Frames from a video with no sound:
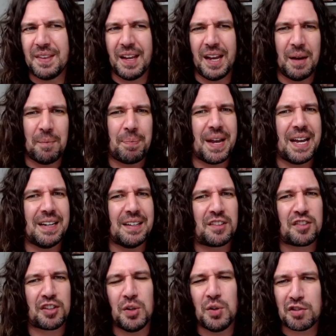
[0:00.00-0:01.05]
it being
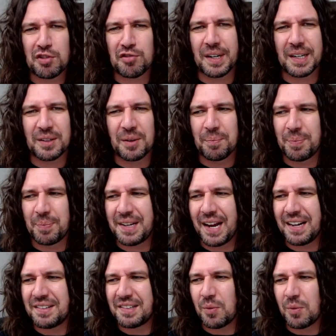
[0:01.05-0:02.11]
too strict and
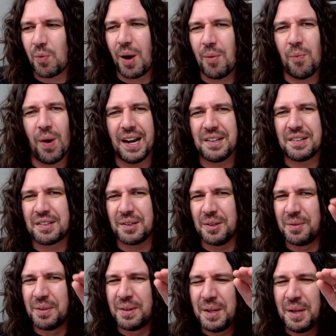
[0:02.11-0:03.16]
pedantic one way
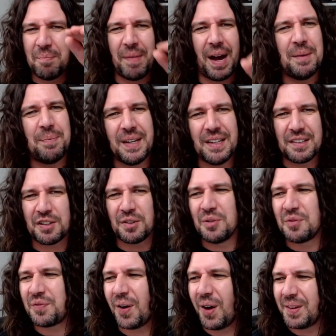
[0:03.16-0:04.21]
to maybe too
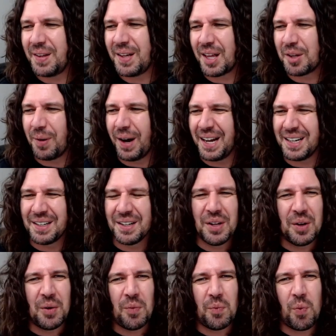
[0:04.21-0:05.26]
far the other way. And
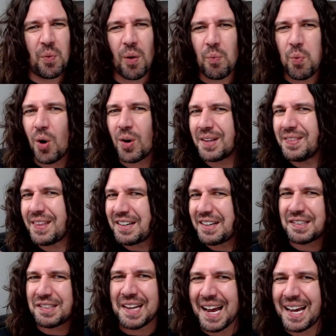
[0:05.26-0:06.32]
What what can they
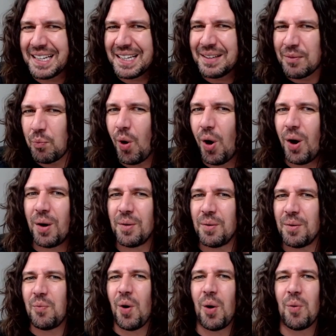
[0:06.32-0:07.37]
say?
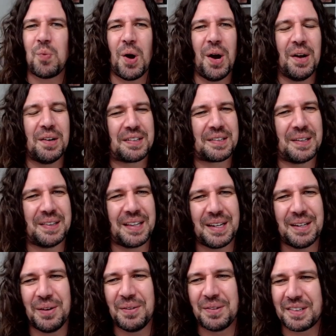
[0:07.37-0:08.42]
What what words can they
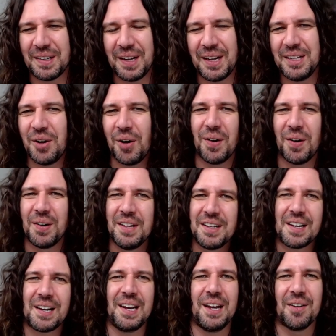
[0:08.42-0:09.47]
use that are not
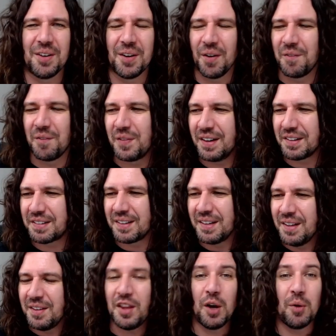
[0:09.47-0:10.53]
clear and obvious
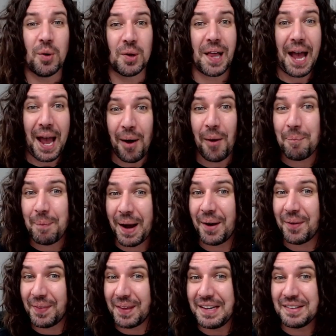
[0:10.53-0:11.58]
that will help
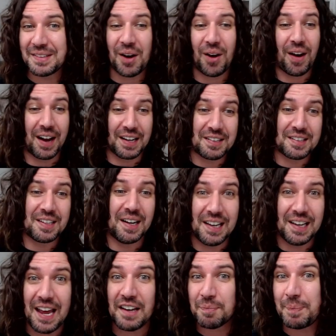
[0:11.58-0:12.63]
out these guys that,
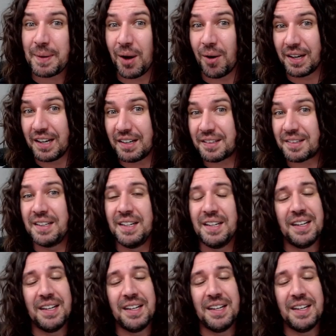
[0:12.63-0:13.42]
let's be honest,